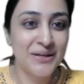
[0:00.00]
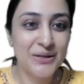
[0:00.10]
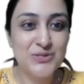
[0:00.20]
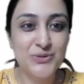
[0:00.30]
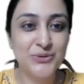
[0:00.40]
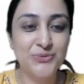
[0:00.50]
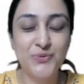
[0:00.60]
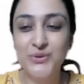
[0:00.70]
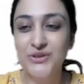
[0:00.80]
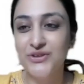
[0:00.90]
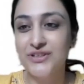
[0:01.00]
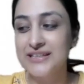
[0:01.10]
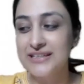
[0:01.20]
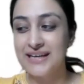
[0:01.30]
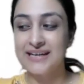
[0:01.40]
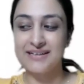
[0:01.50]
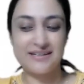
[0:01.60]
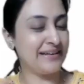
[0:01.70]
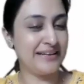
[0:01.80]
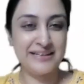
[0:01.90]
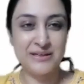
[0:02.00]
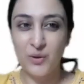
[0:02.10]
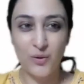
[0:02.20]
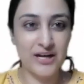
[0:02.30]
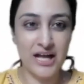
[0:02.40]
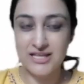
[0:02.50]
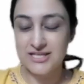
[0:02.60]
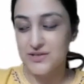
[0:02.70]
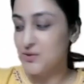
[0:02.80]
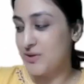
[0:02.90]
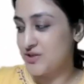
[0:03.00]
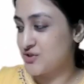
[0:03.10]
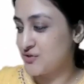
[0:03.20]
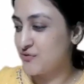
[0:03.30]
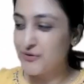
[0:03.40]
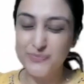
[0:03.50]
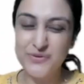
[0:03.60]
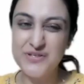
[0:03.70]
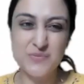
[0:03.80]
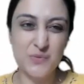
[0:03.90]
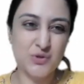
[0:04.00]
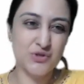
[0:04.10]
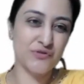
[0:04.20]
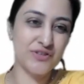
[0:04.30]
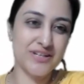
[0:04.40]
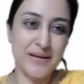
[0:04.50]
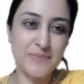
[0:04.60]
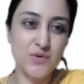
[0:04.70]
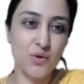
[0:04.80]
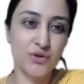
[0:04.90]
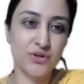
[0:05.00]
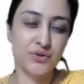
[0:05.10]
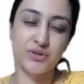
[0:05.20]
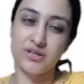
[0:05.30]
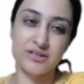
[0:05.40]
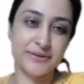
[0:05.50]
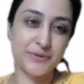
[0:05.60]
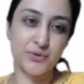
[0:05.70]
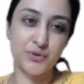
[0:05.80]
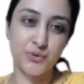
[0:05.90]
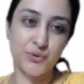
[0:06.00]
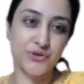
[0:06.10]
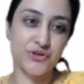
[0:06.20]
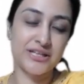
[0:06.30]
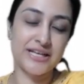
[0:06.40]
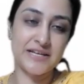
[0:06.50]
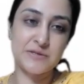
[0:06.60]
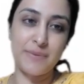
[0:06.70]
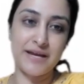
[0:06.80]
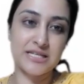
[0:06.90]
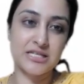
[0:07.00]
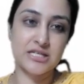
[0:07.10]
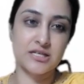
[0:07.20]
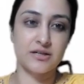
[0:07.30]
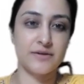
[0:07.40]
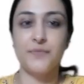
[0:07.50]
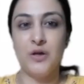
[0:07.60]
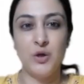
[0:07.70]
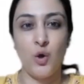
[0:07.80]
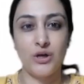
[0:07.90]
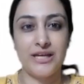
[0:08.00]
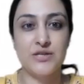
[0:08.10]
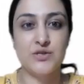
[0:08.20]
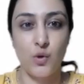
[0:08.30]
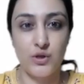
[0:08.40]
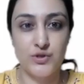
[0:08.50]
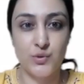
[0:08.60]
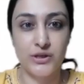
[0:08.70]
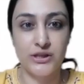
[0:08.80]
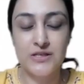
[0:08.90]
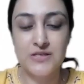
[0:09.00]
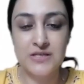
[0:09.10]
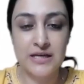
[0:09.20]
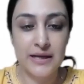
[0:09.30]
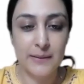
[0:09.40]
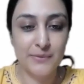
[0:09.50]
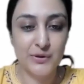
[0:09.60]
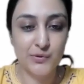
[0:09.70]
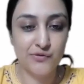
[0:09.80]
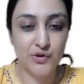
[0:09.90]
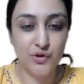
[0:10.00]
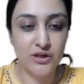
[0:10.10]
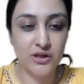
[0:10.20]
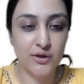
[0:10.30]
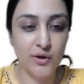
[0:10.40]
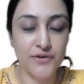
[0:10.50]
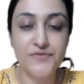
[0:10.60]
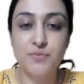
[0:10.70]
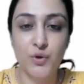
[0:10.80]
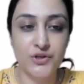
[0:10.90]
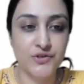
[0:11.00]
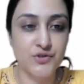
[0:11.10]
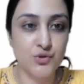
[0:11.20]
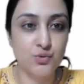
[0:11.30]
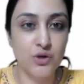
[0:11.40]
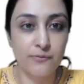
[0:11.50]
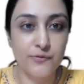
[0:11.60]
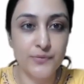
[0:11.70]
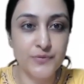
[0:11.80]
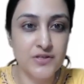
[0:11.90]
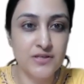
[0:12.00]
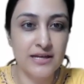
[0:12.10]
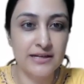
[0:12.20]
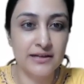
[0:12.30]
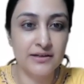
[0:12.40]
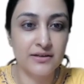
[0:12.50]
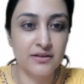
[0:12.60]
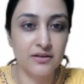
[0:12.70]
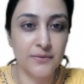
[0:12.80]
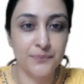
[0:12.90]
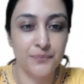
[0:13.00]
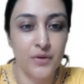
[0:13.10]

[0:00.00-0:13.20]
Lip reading: So you won't really get any long answer questions from this most of the times, or you know, you don't really expect a long case also on this. But overall, a lot of spotters do come from this, and